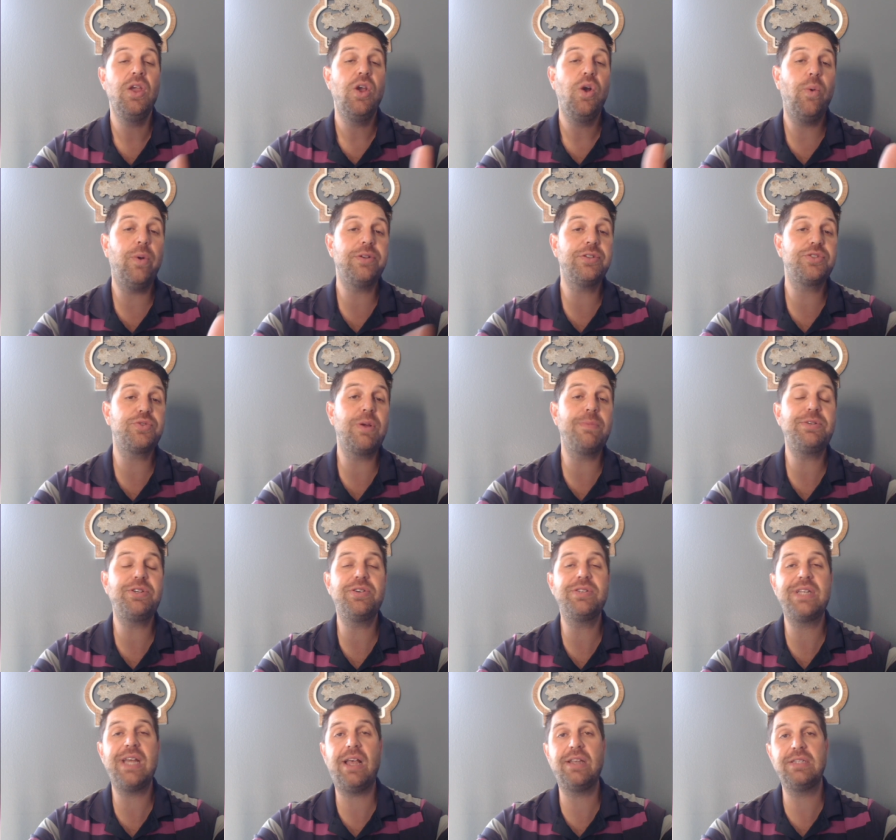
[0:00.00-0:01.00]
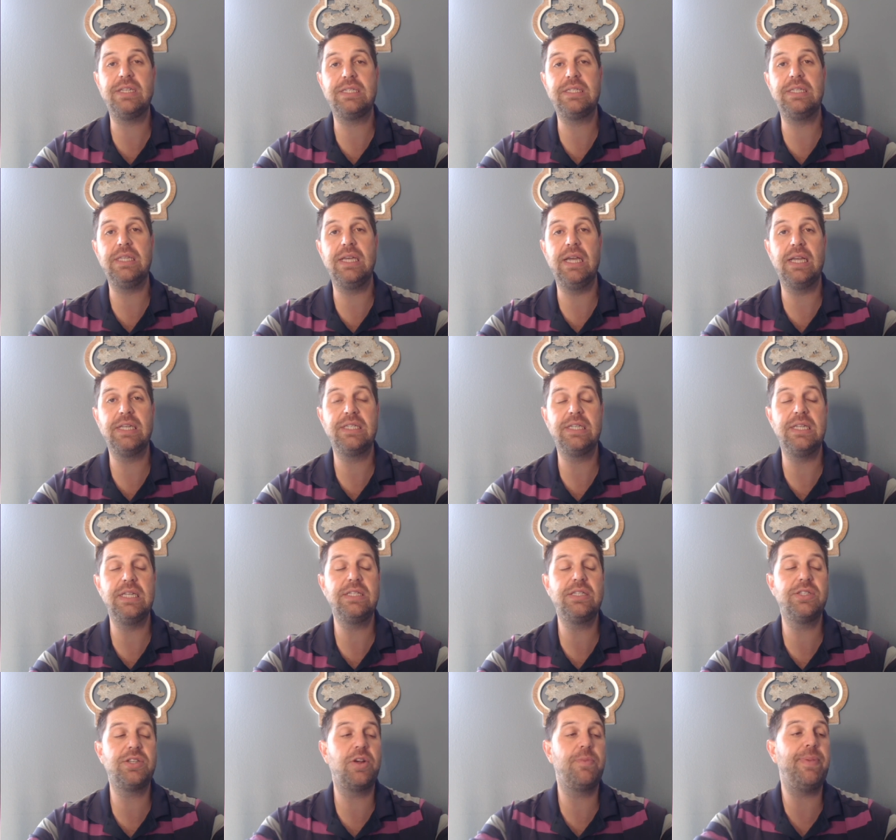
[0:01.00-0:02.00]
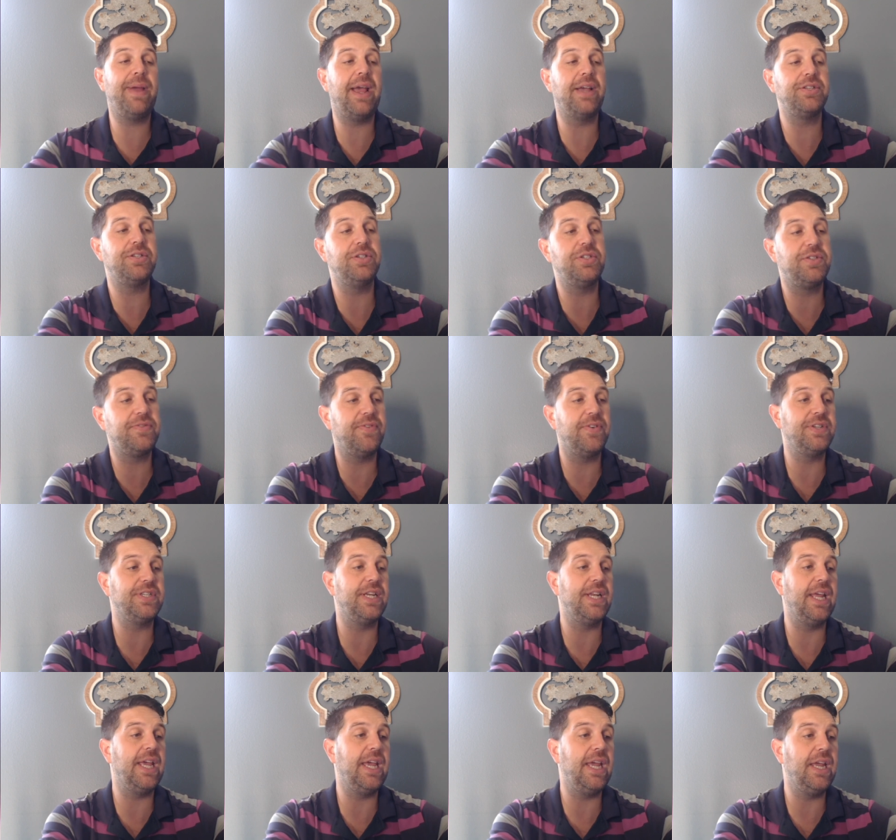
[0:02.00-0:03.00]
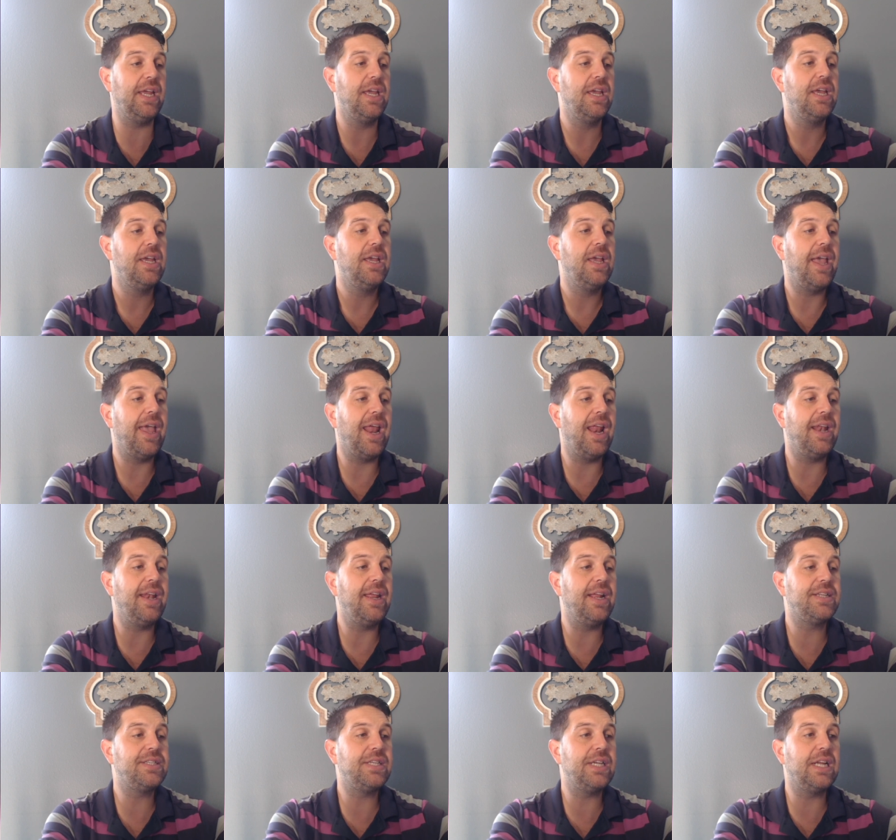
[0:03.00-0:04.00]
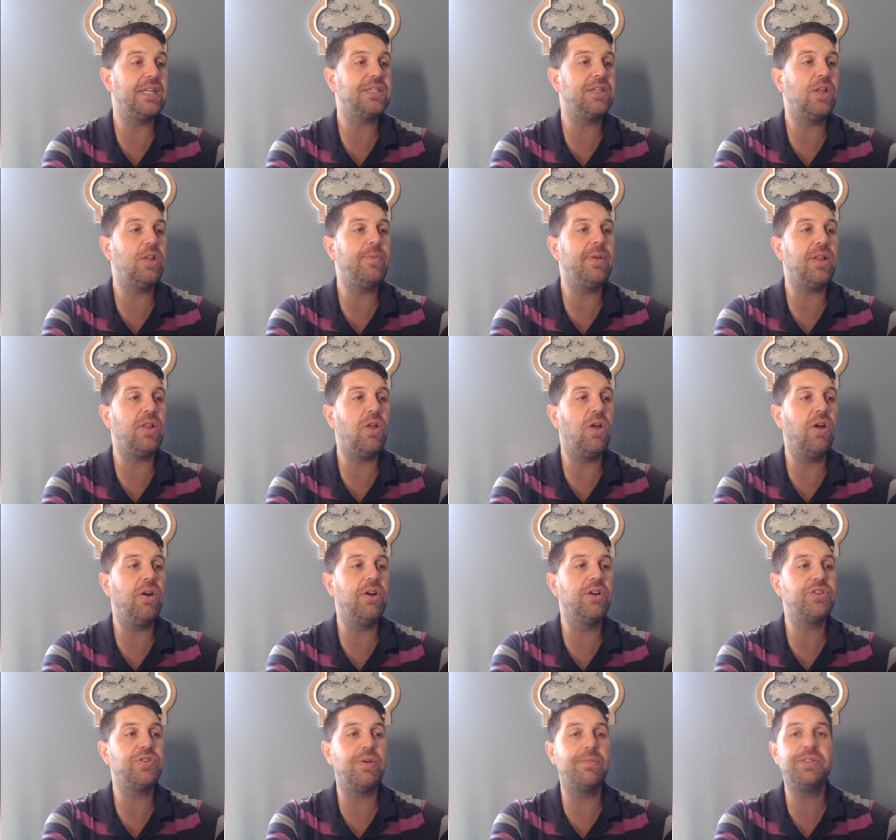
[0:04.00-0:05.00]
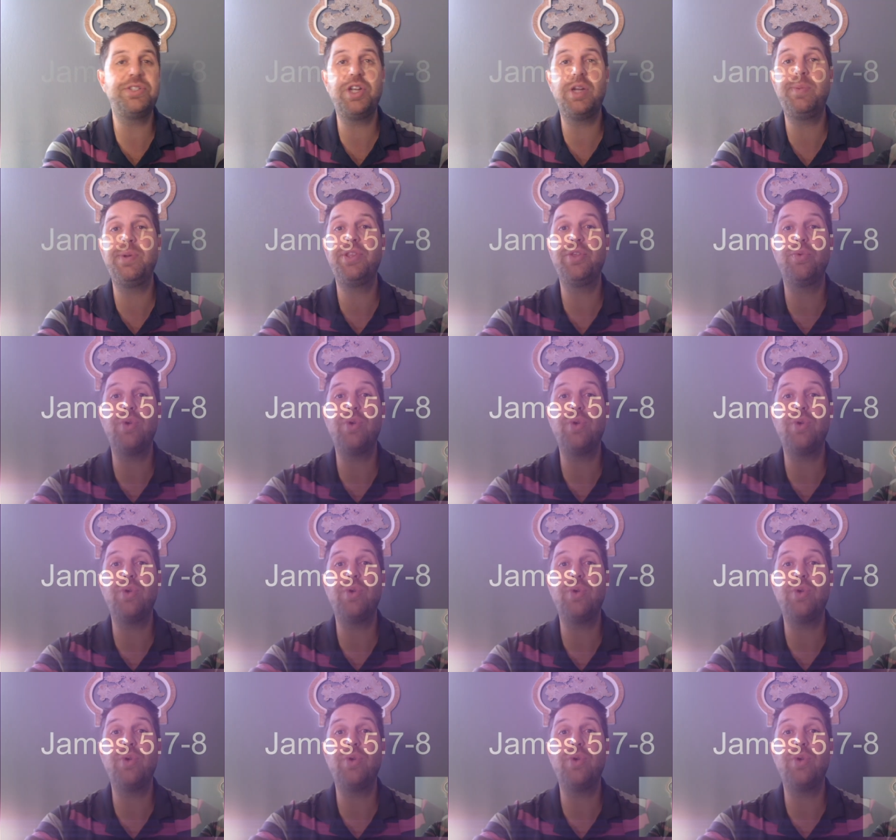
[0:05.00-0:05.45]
Well, Scripture tells us this, and this is our passage for today, and it's a little bit longer, so I'm just going to put the